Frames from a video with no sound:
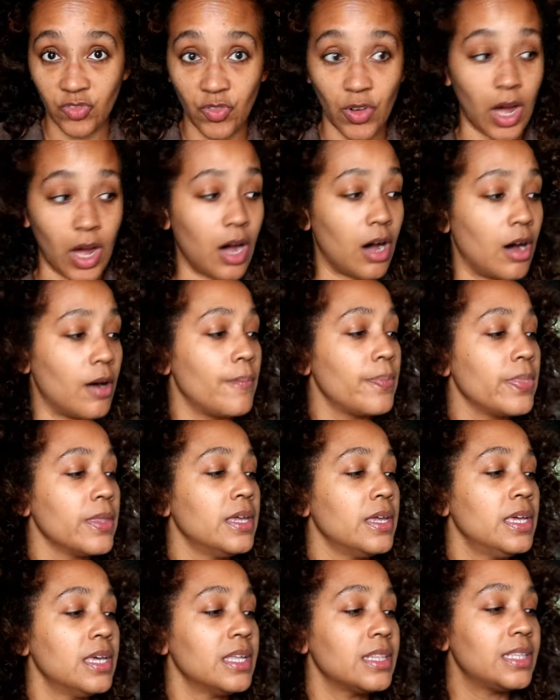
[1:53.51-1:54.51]
fall.
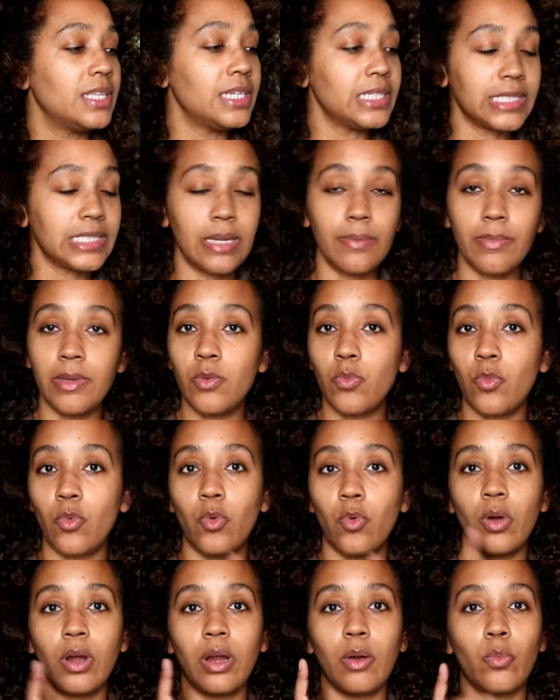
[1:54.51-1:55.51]
This can be
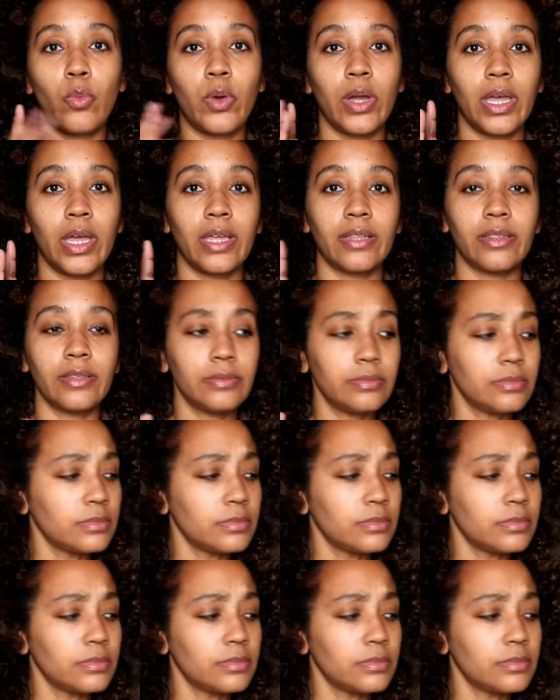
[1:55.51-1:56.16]
worn with